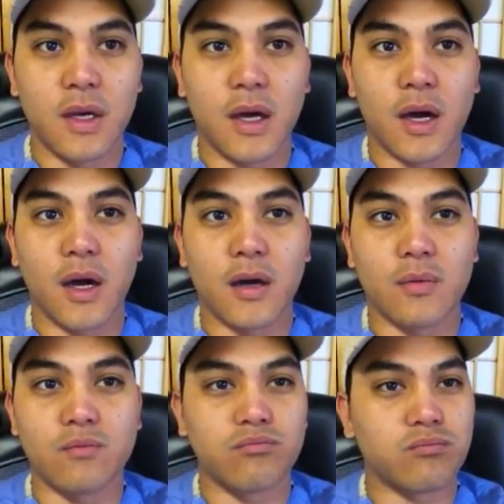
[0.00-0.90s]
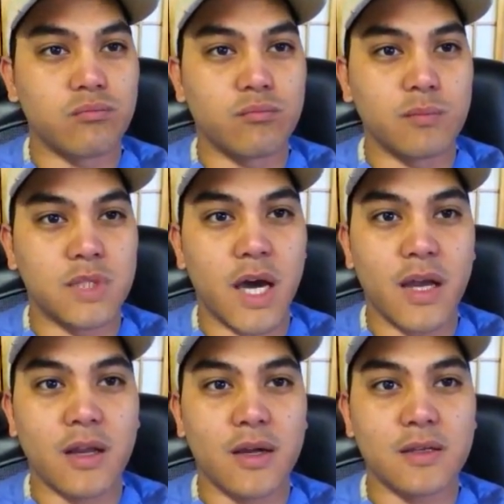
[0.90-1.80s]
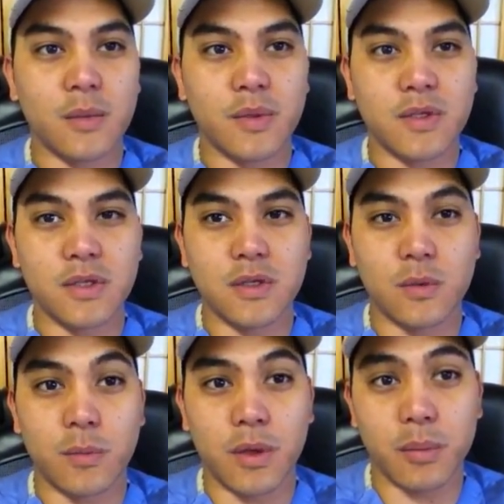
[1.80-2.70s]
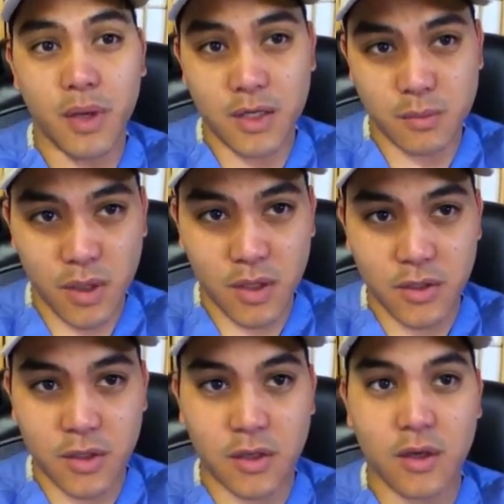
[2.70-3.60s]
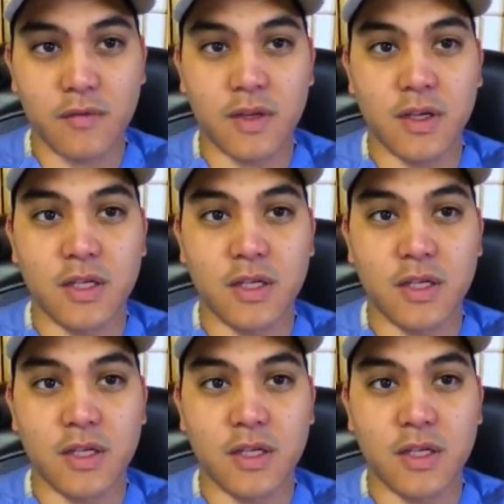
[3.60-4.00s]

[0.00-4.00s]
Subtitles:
Uh, Diagnostic procedures would be pH monitoring of the